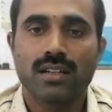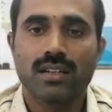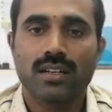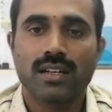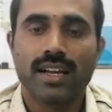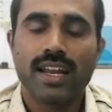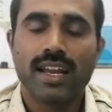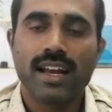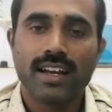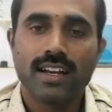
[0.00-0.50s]

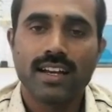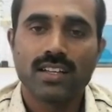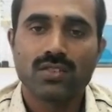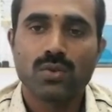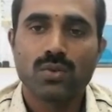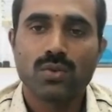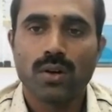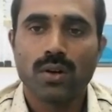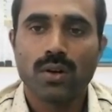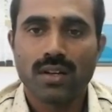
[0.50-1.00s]
really it is
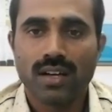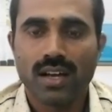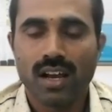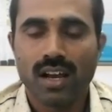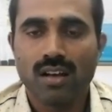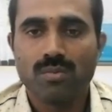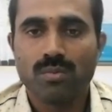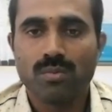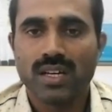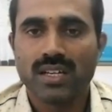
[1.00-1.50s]
going to
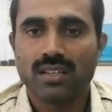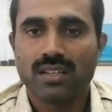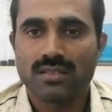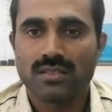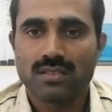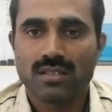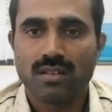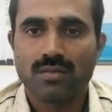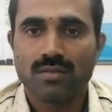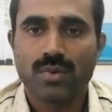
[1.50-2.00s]
help my
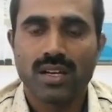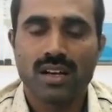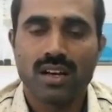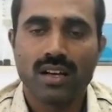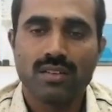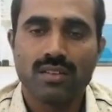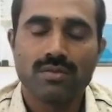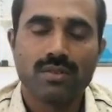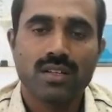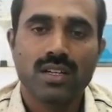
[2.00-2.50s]
rest of my
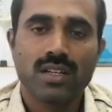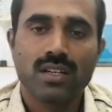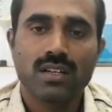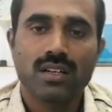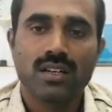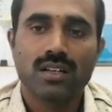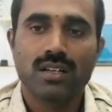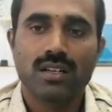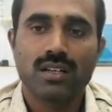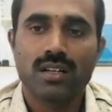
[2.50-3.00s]

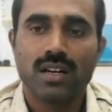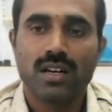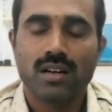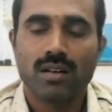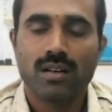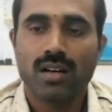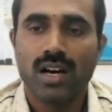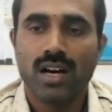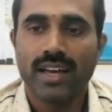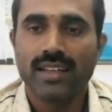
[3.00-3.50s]
life.
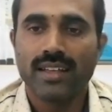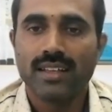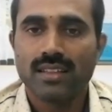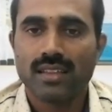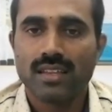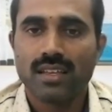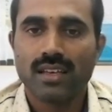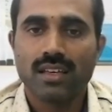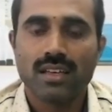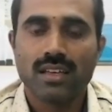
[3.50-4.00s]
I
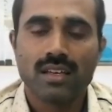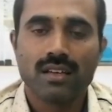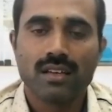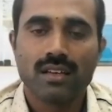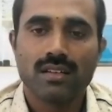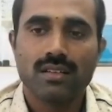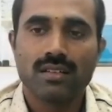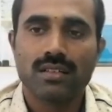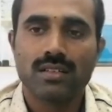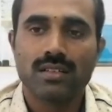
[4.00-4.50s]

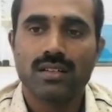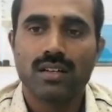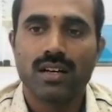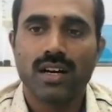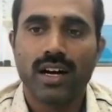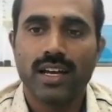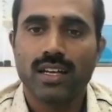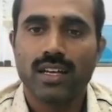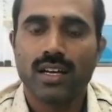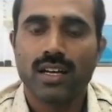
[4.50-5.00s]

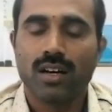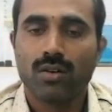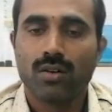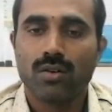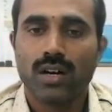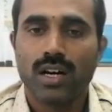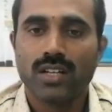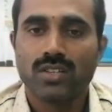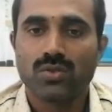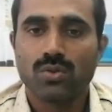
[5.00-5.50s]

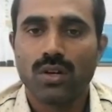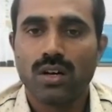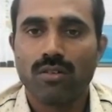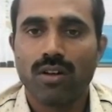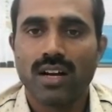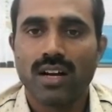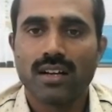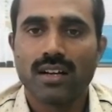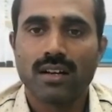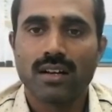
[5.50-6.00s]
should
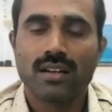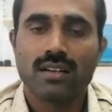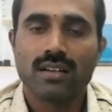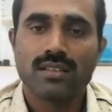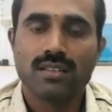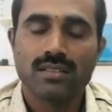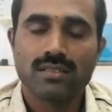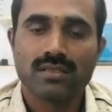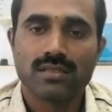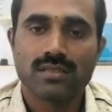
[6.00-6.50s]
have attended
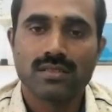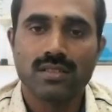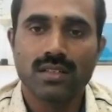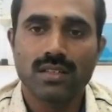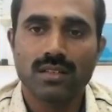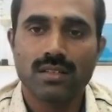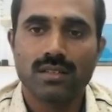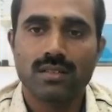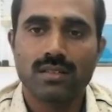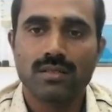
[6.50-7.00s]
this
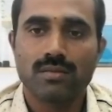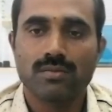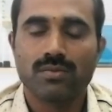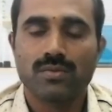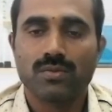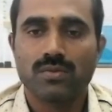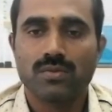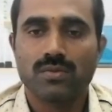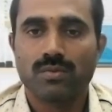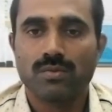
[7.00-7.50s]

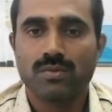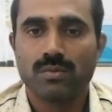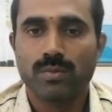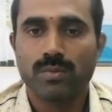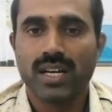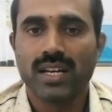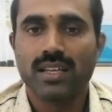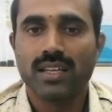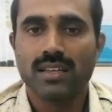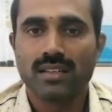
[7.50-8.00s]

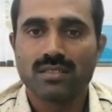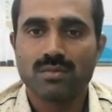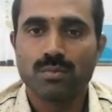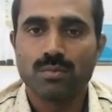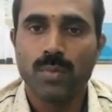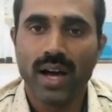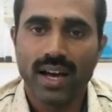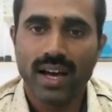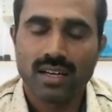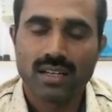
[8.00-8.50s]
many years
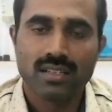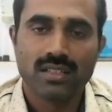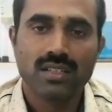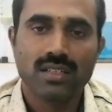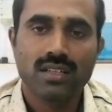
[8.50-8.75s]
back.